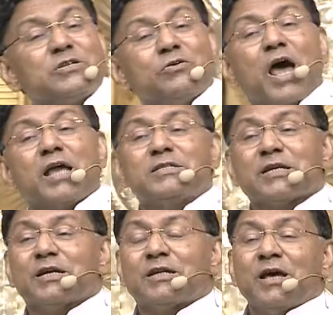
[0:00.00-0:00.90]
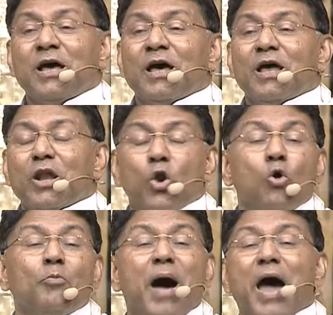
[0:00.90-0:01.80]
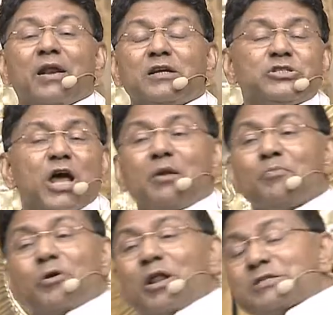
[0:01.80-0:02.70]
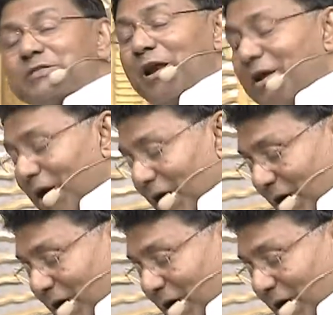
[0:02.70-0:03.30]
united, no man shall put asunder.